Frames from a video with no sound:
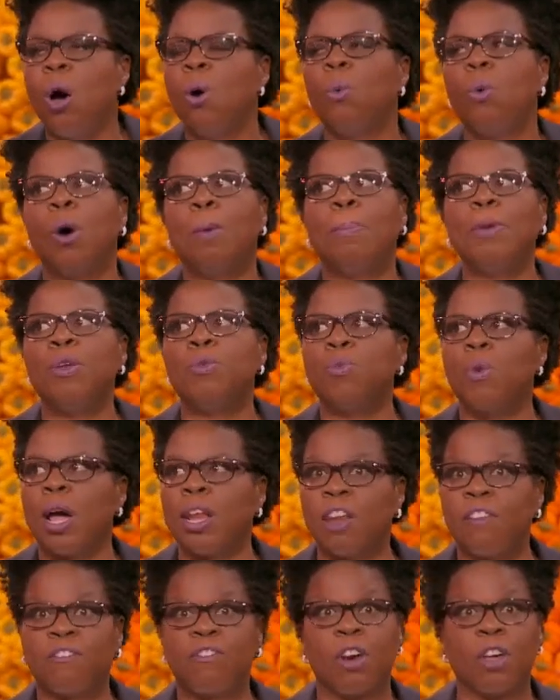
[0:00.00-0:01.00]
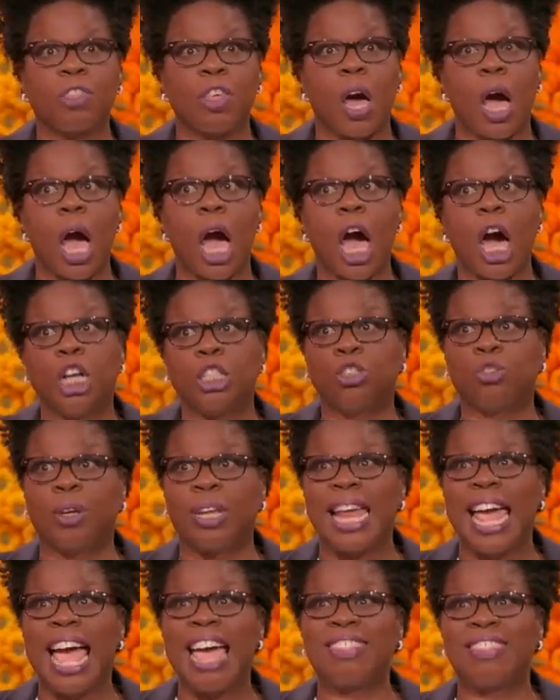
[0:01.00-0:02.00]
will be running for the $100,000
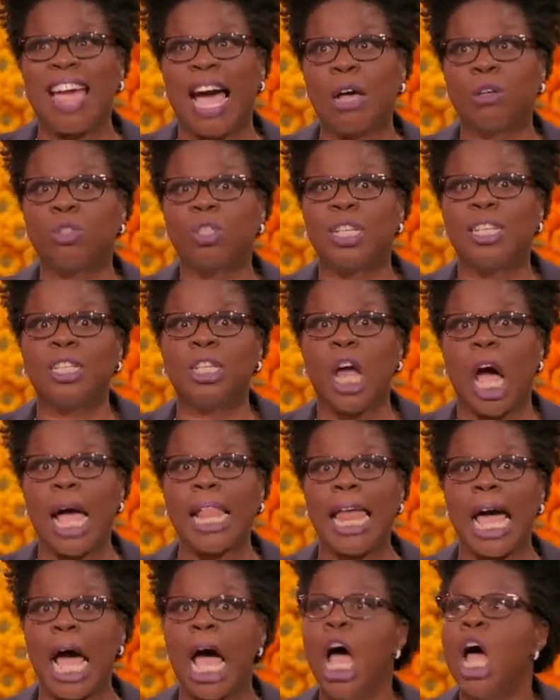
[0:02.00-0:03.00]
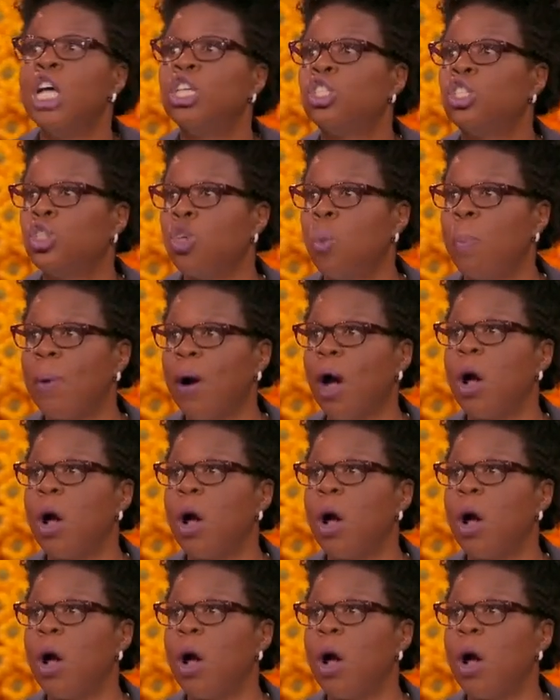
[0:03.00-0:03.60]
Super